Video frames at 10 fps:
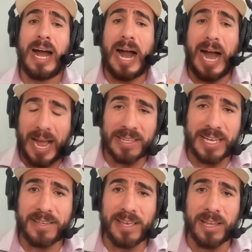I
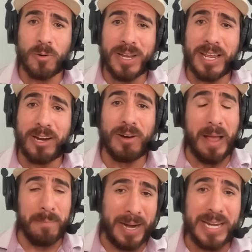like King Green here.
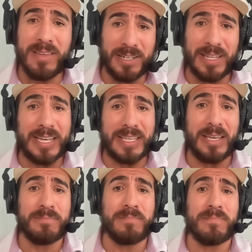I might even like
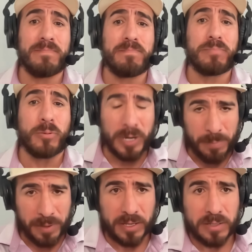him pretty big.